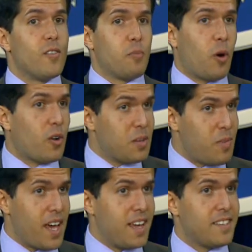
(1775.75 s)
the party
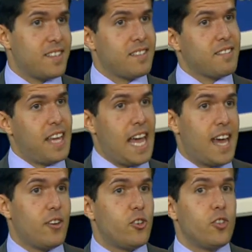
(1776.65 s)
base
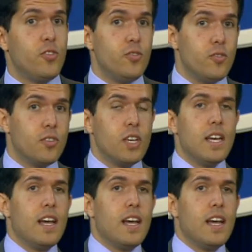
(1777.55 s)
can choose